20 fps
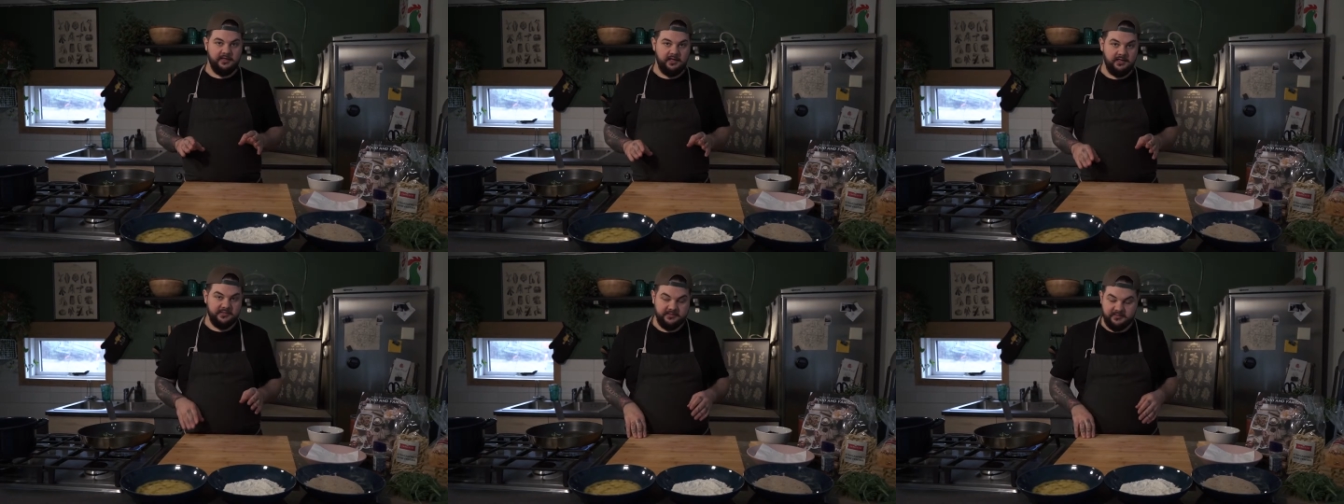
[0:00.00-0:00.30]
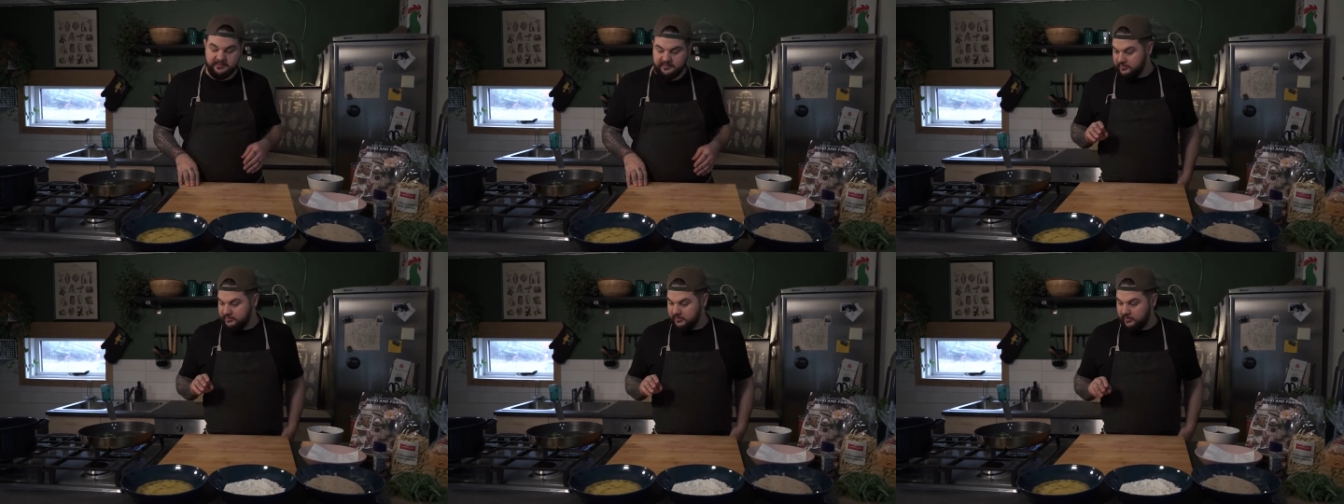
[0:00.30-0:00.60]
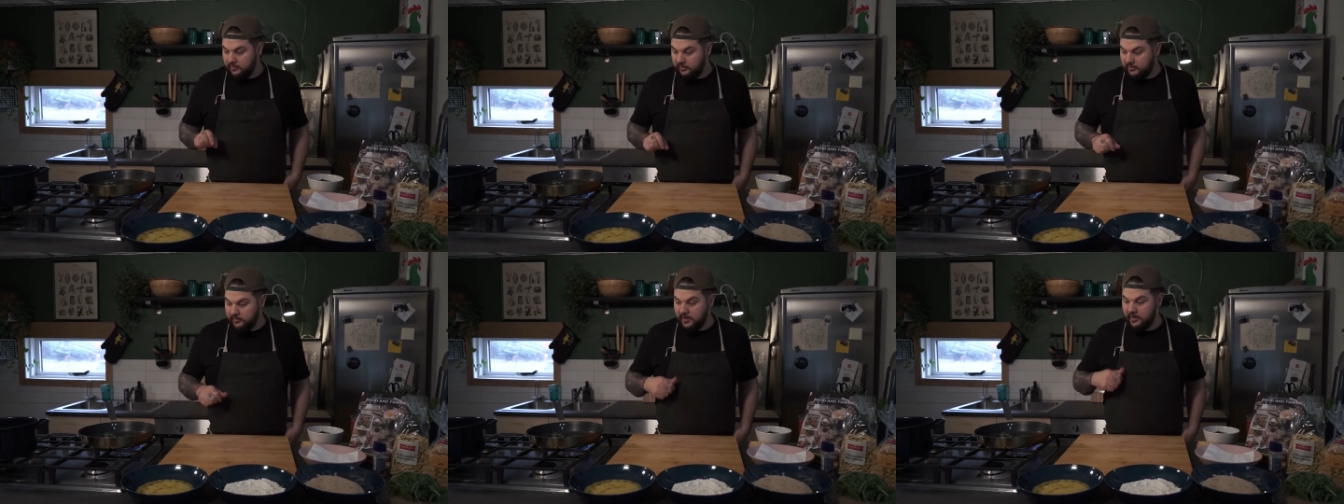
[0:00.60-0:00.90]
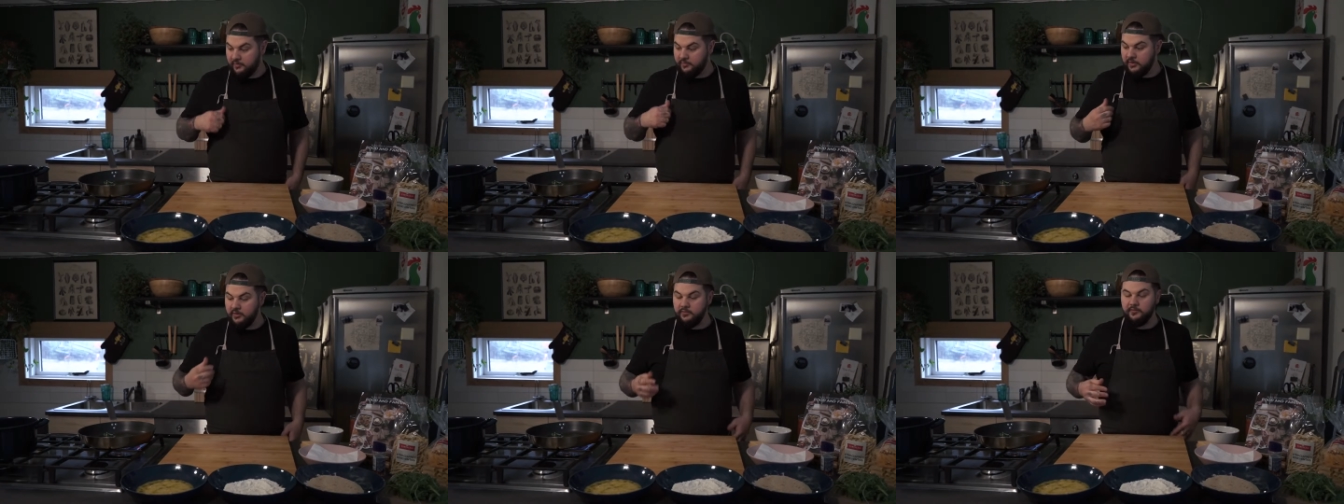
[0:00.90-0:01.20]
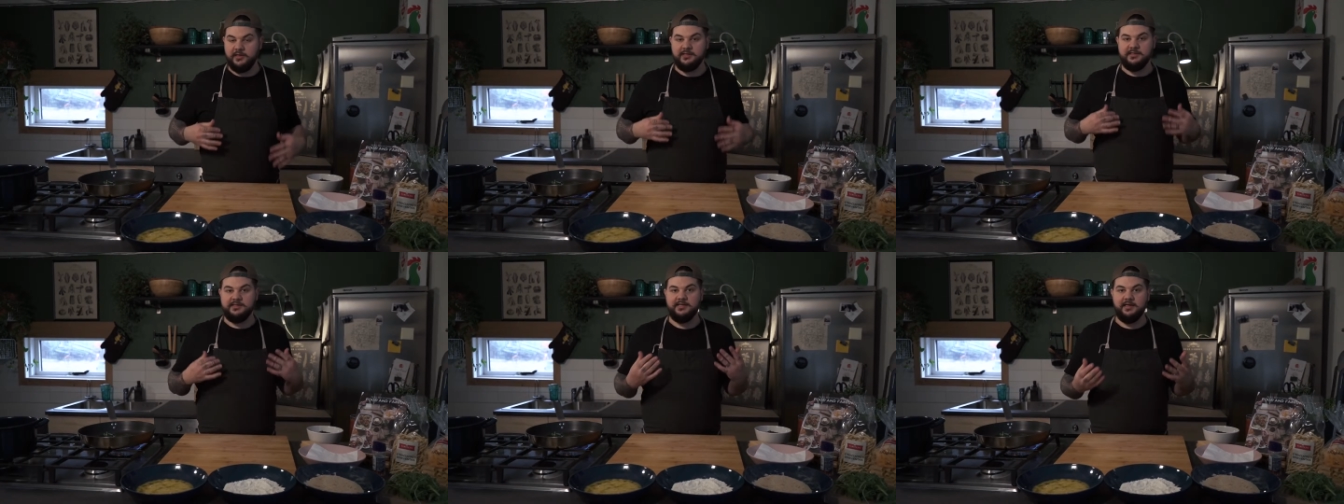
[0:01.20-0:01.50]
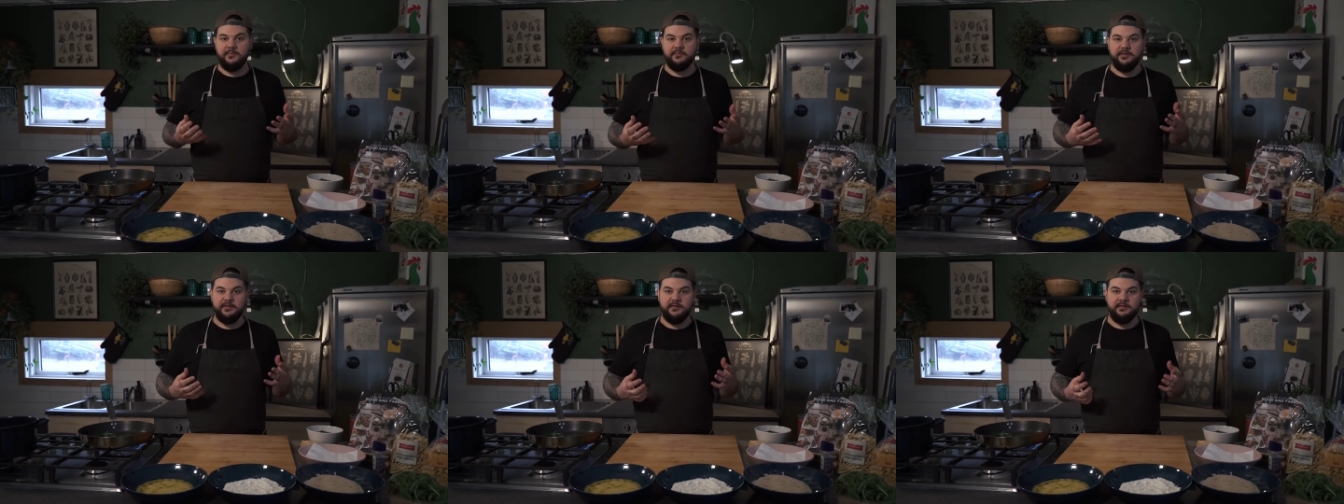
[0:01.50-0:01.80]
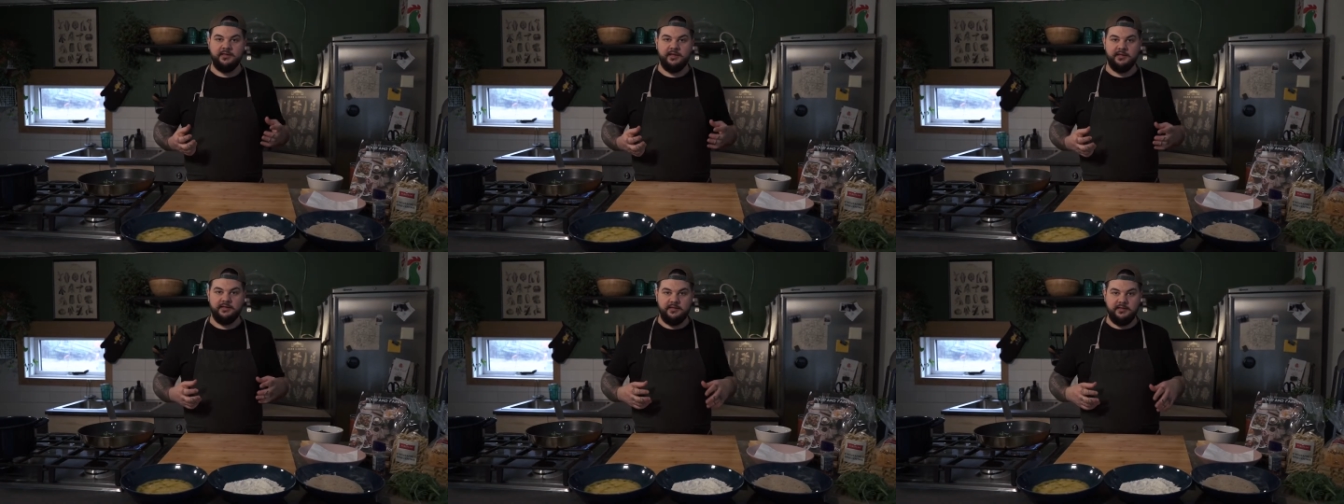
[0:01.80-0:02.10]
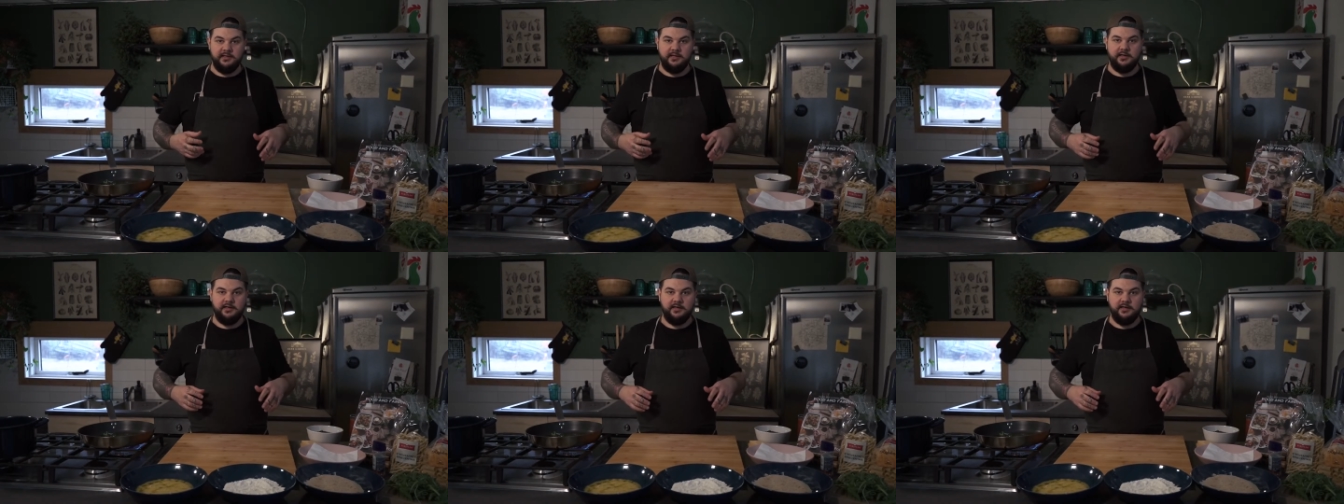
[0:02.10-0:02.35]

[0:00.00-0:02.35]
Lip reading: else. So I really want something that